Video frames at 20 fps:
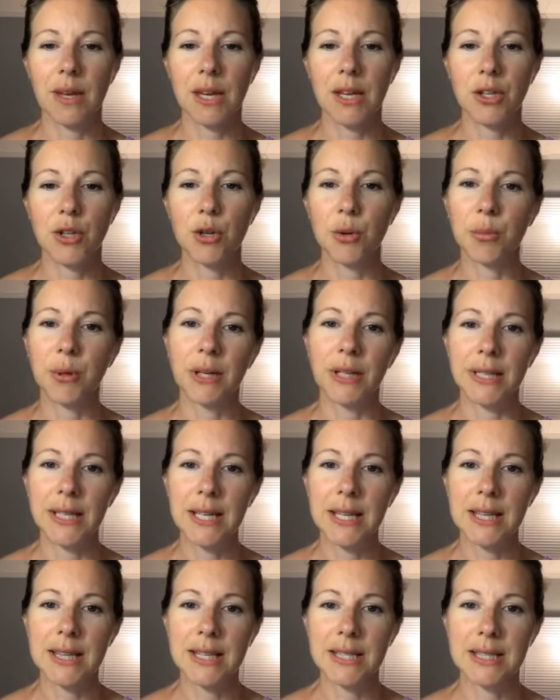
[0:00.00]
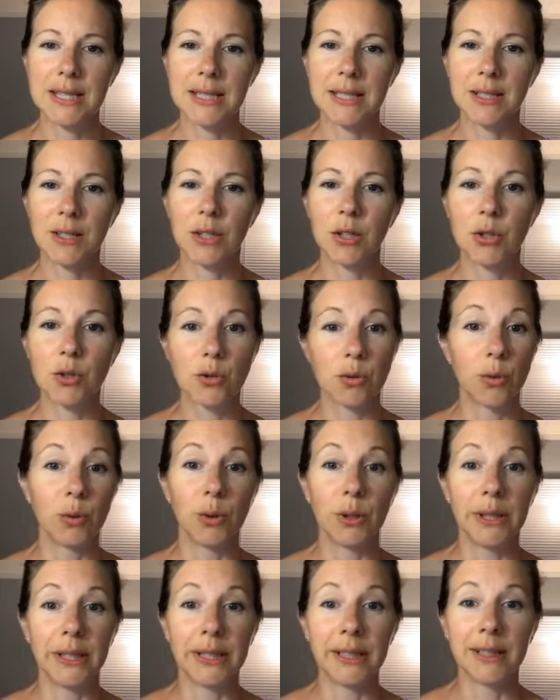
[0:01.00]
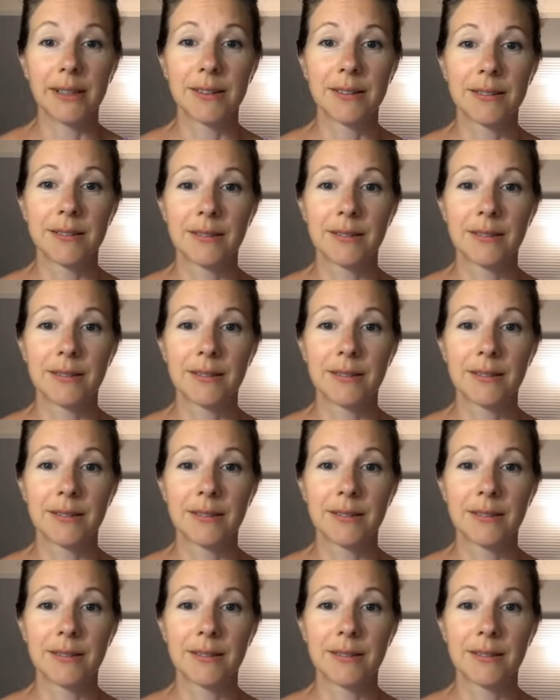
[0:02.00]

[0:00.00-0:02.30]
your body that's controlling